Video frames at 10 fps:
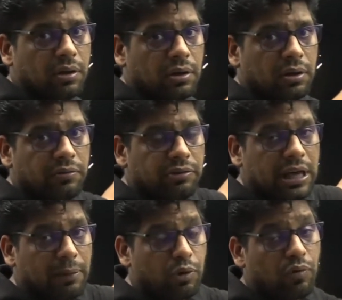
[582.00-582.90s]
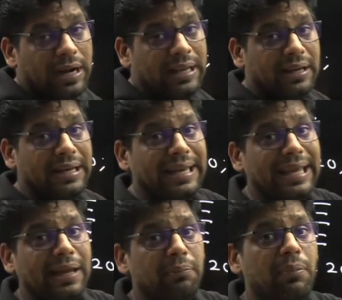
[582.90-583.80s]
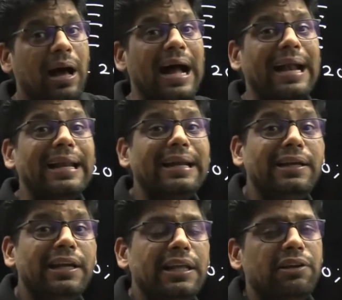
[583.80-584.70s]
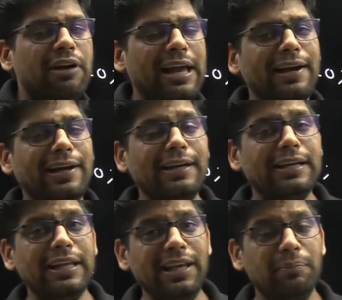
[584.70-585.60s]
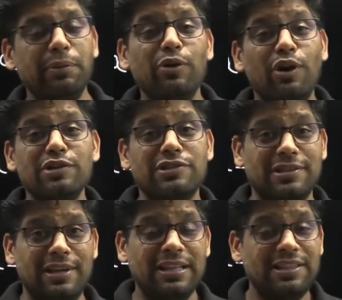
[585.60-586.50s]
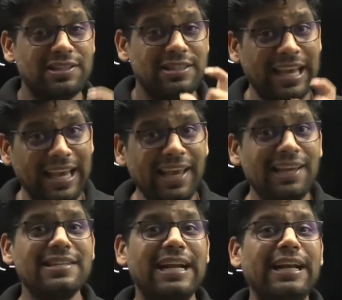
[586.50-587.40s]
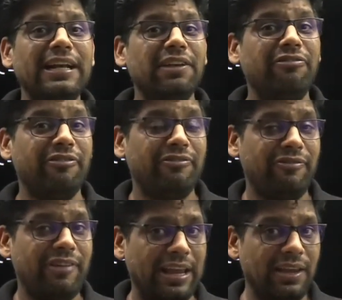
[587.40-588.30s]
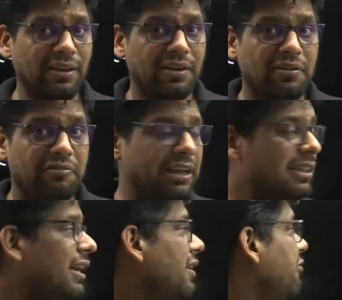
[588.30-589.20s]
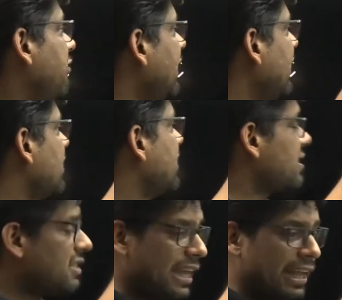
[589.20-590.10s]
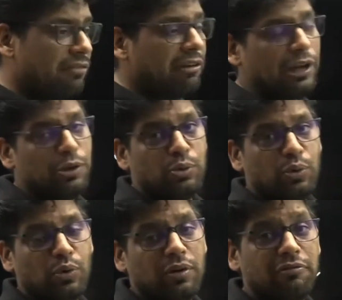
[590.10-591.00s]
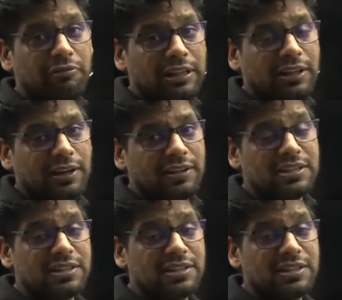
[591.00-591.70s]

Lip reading: We are providing a named identity. Why identity? Because this A is identifying where this 10 value is